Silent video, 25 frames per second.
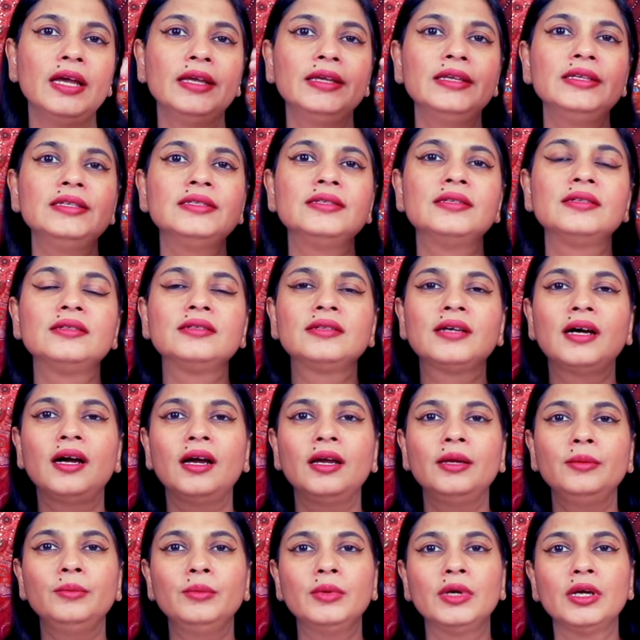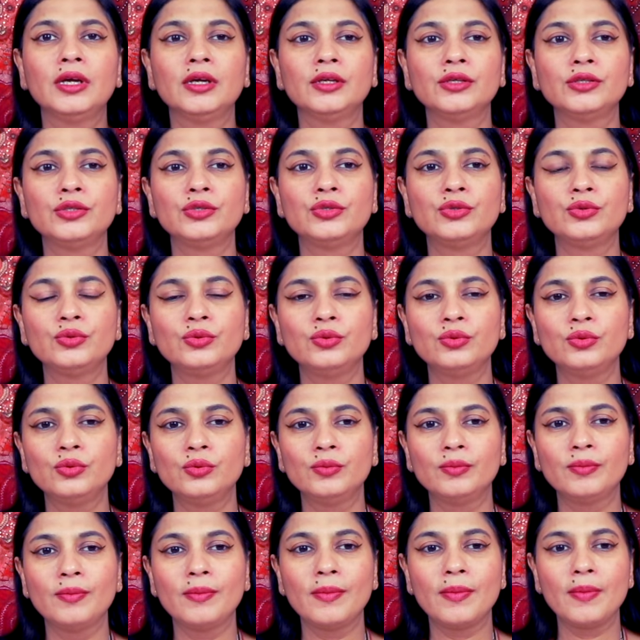is the time
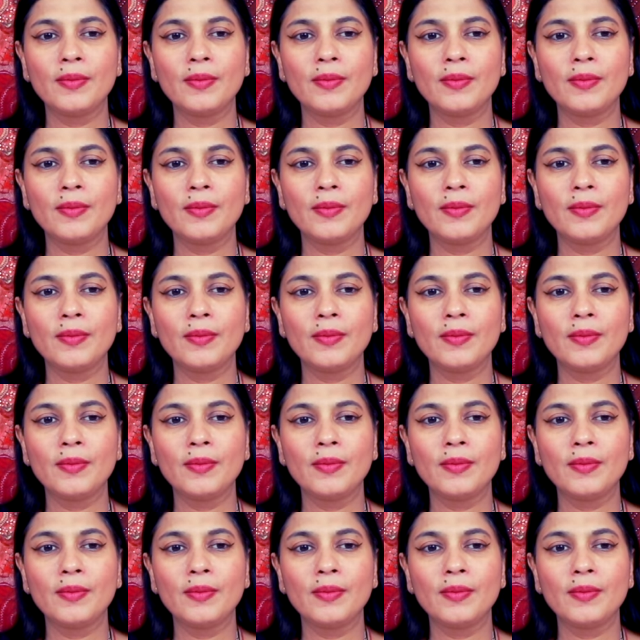to